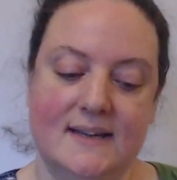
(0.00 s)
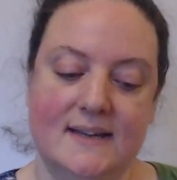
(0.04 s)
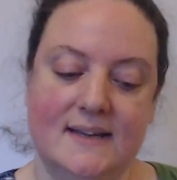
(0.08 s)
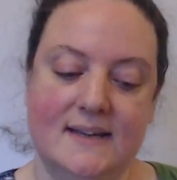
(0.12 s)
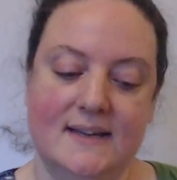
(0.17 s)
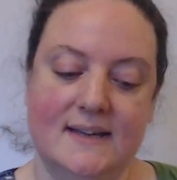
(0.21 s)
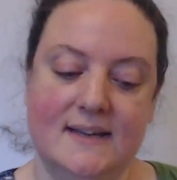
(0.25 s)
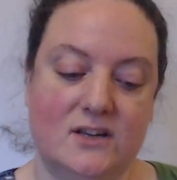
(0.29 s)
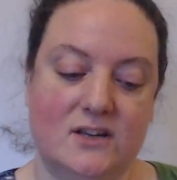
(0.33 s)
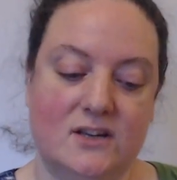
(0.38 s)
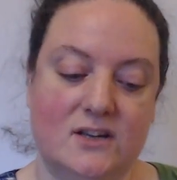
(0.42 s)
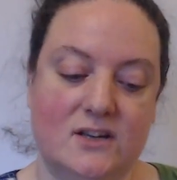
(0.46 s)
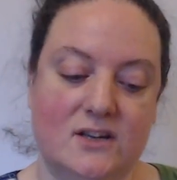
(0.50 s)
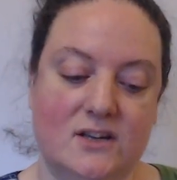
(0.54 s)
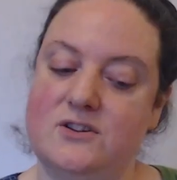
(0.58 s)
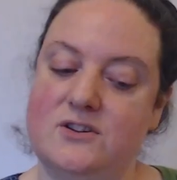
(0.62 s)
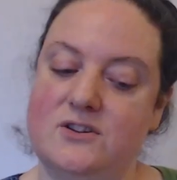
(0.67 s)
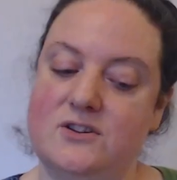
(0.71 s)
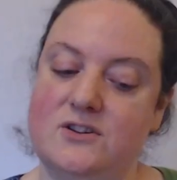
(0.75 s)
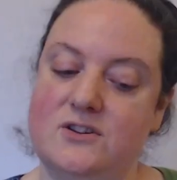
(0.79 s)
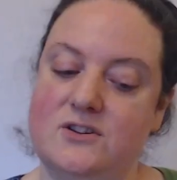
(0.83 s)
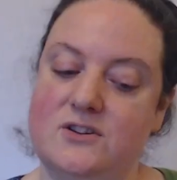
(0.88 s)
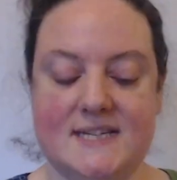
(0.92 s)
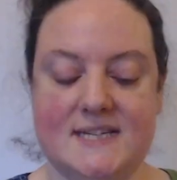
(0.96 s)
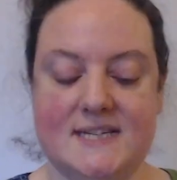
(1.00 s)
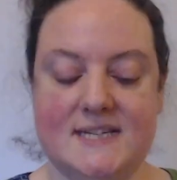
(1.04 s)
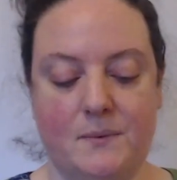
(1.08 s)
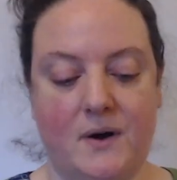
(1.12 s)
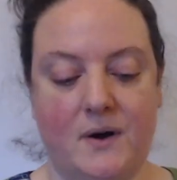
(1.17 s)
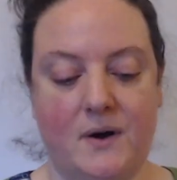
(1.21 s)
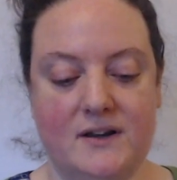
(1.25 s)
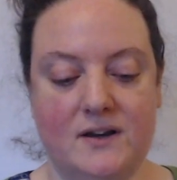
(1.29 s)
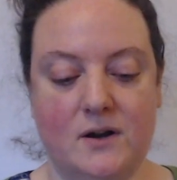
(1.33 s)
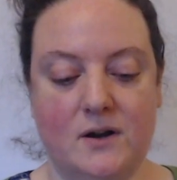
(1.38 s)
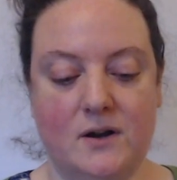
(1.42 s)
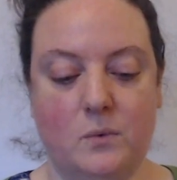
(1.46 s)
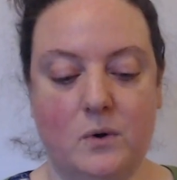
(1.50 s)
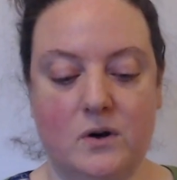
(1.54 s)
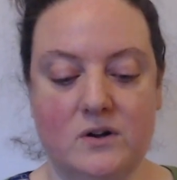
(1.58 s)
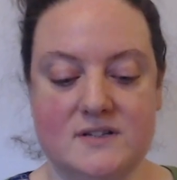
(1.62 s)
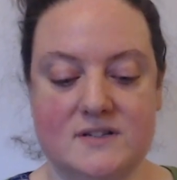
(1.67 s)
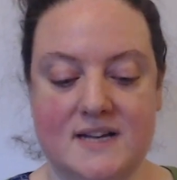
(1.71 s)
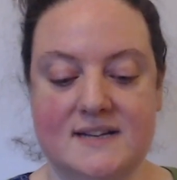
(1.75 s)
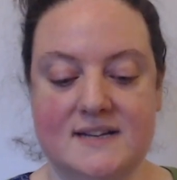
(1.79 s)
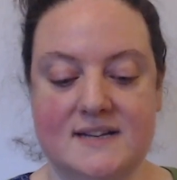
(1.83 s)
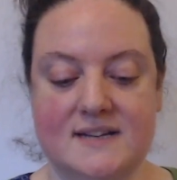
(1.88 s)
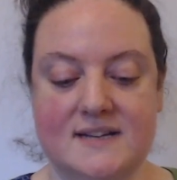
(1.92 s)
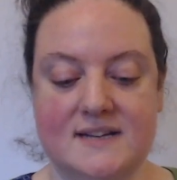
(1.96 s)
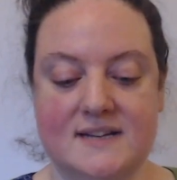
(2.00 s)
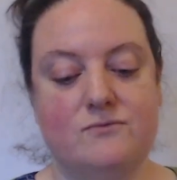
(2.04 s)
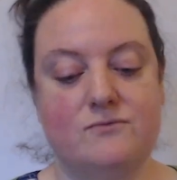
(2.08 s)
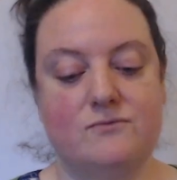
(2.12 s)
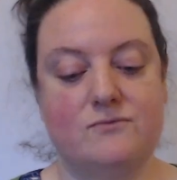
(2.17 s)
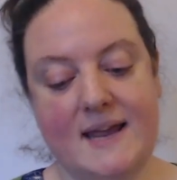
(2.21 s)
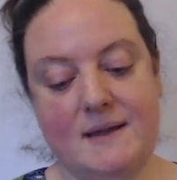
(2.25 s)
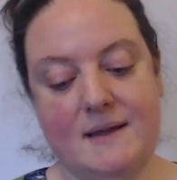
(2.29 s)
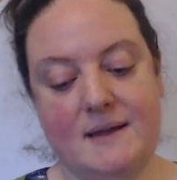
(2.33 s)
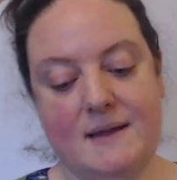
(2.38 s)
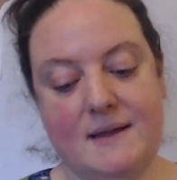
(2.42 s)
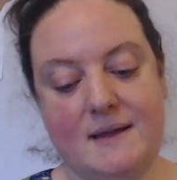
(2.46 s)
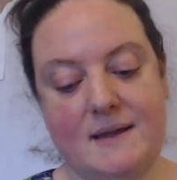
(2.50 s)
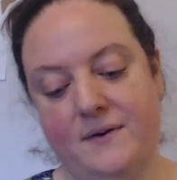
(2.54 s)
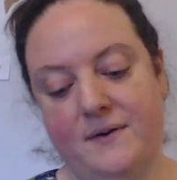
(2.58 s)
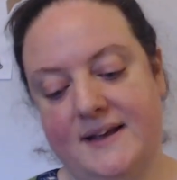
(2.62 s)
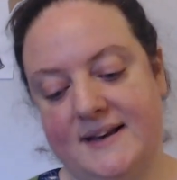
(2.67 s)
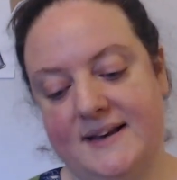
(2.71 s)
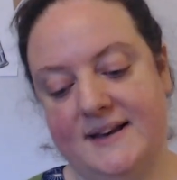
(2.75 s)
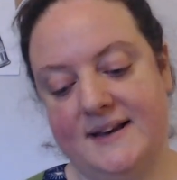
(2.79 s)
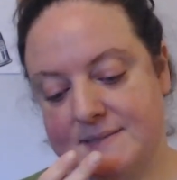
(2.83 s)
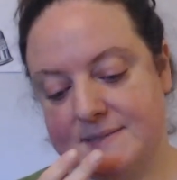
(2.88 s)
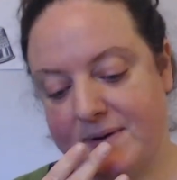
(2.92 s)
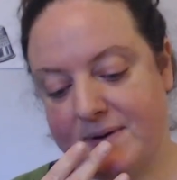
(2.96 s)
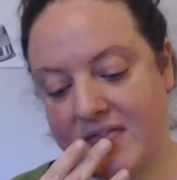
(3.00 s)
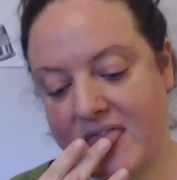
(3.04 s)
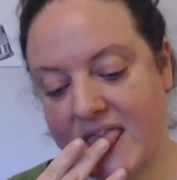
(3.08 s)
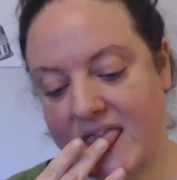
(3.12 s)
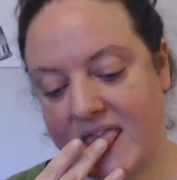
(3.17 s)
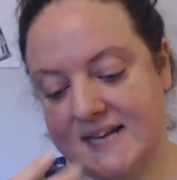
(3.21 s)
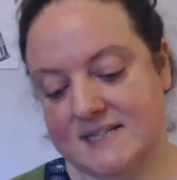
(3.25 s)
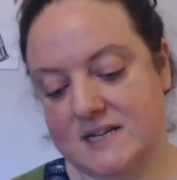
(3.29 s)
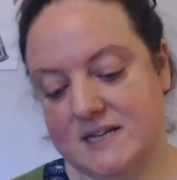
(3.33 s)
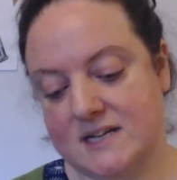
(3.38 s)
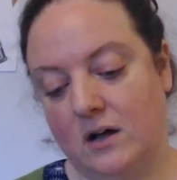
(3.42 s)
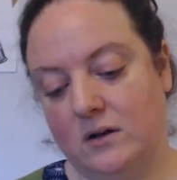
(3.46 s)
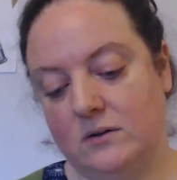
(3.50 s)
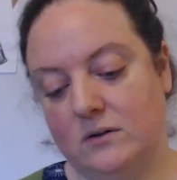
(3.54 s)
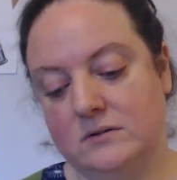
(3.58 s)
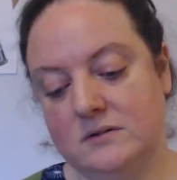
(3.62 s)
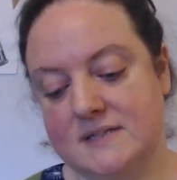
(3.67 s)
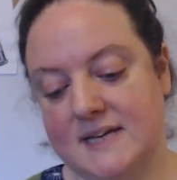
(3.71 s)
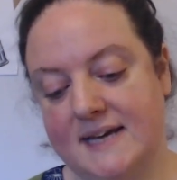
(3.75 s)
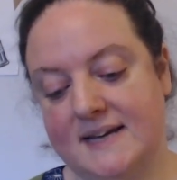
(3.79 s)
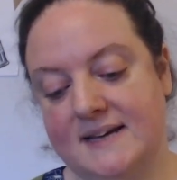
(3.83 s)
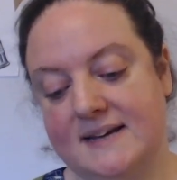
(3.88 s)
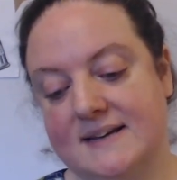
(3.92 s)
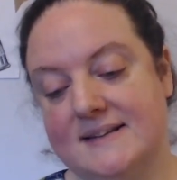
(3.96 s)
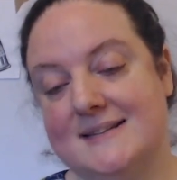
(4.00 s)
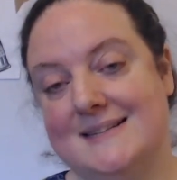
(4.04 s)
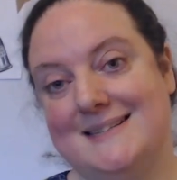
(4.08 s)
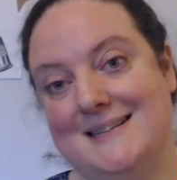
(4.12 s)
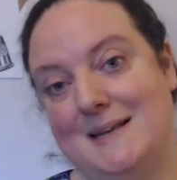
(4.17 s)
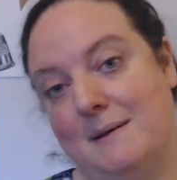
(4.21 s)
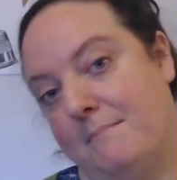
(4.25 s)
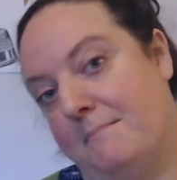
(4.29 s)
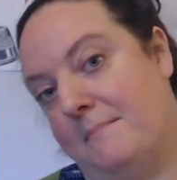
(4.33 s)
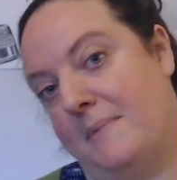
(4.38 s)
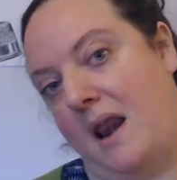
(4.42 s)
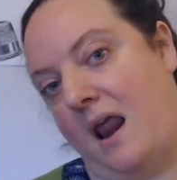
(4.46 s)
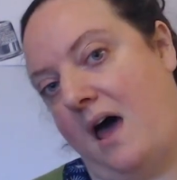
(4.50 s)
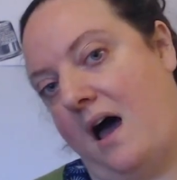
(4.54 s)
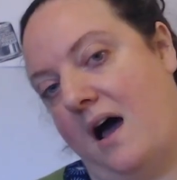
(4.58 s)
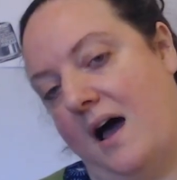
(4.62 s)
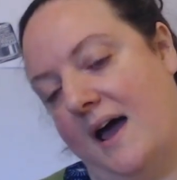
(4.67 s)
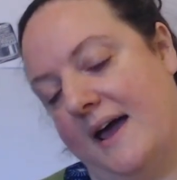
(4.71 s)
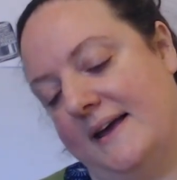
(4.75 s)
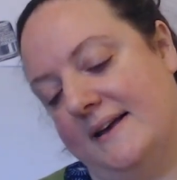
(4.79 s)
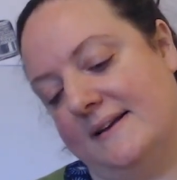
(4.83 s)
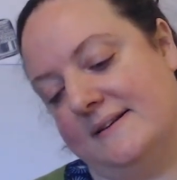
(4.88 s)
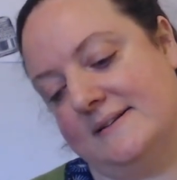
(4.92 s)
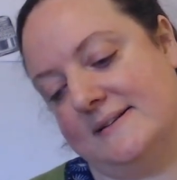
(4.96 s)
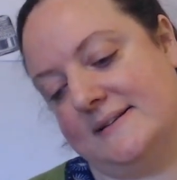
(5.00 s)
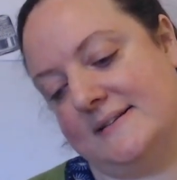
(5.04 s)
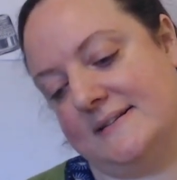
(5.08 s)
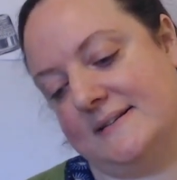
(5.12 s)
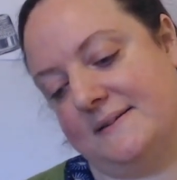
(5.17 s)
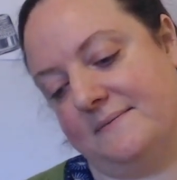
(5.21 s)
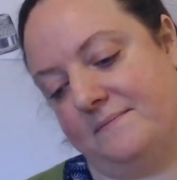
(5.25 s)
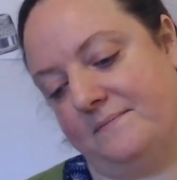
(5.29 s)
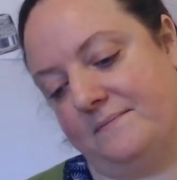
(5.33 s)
And question 21, what does the rainbow Elizabeth is holding symbolise?